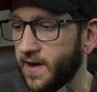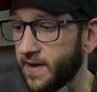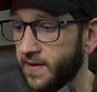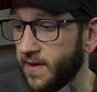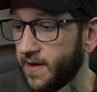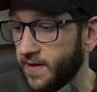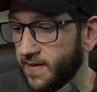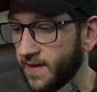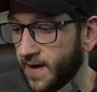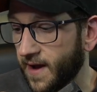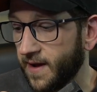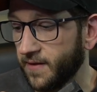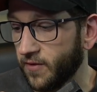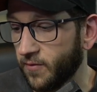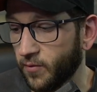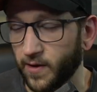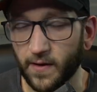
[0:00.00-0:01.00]
It is
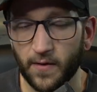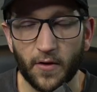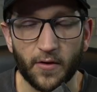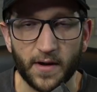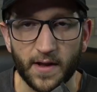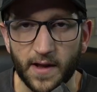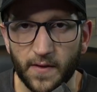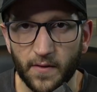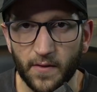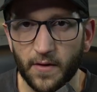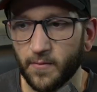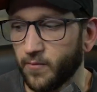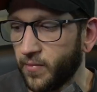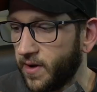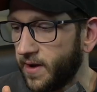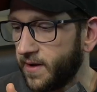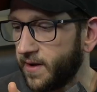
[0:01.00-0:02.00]
not spring loaded either,
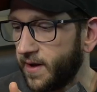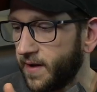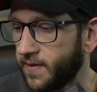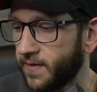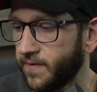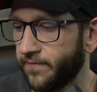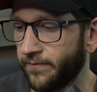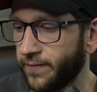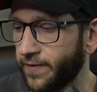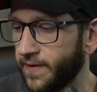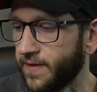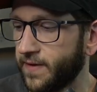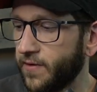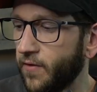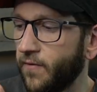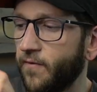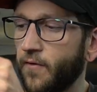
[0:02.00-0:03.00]
but it's just
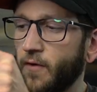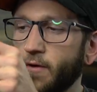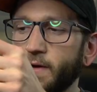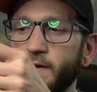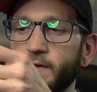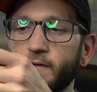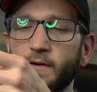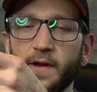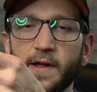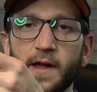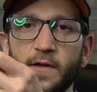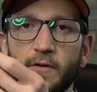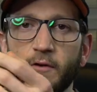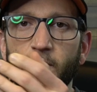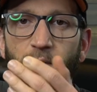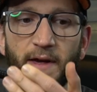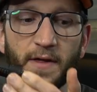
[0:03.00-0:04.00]
still far easier to get
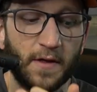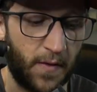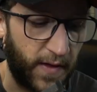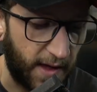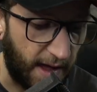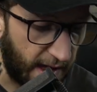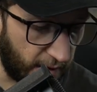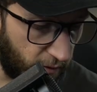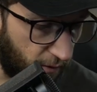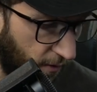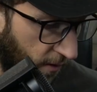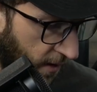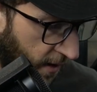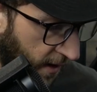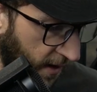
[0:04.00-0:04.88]
to based on the angle.